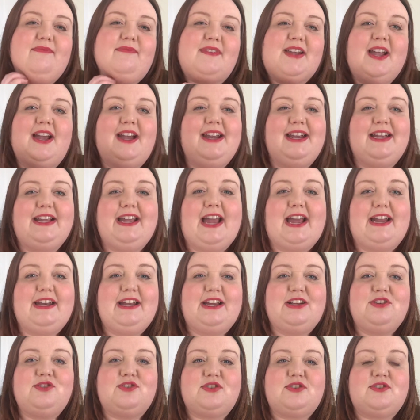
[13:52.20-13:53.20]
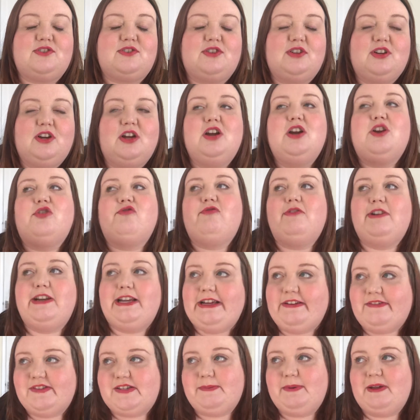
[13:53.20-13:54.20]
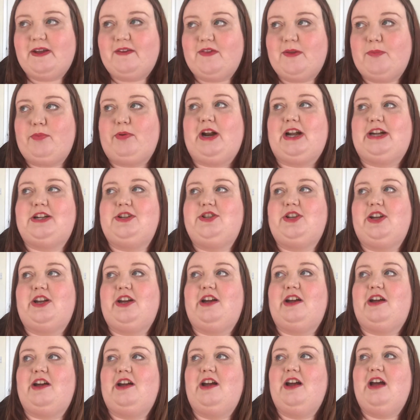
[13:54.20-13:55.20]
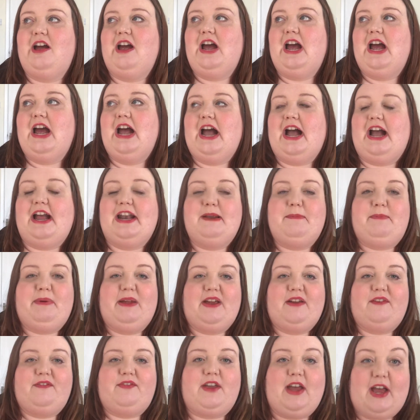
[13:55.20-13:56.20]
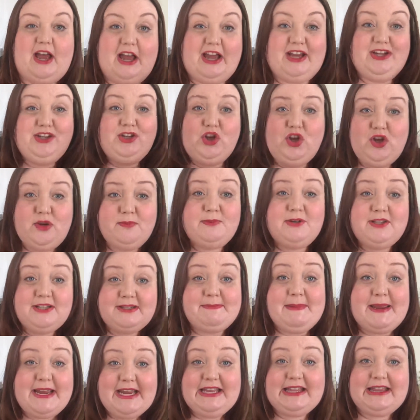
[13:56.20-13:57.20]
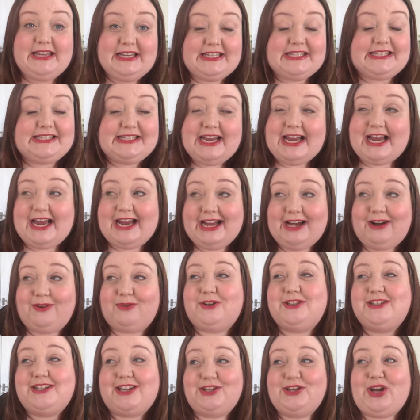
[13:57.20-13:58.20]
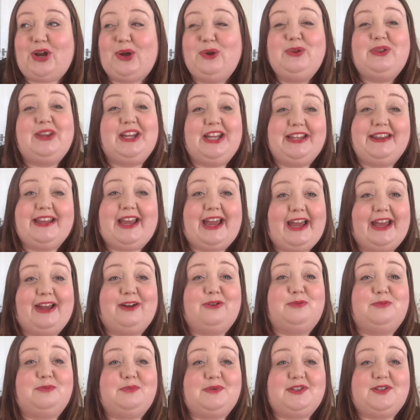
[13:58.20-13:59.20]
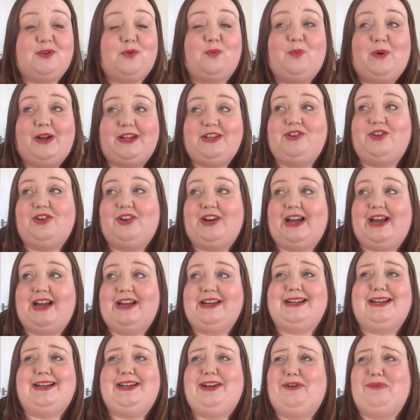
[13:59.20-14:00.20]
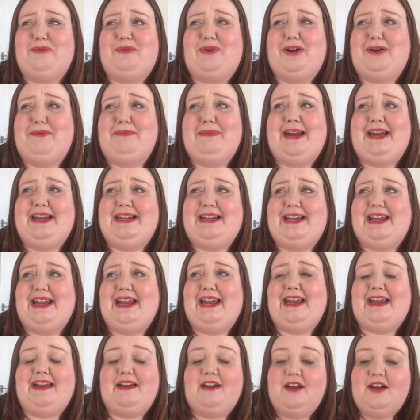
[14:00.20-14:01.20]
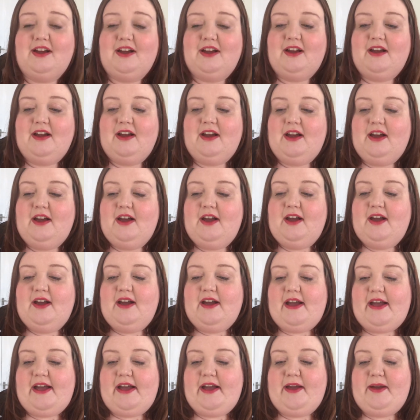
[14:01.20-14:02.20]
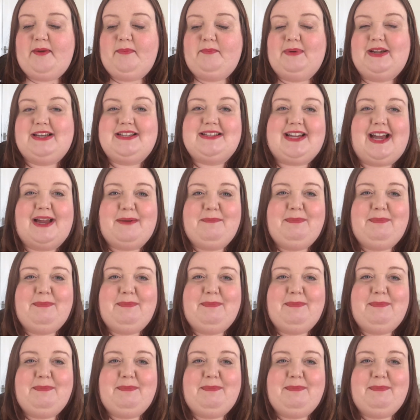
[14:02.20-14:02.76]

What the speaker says: again, it just relieves a bit of the pressure and a bit of the, you must make this now, because I don't think that helps when you're like, I don't want to make it. It's like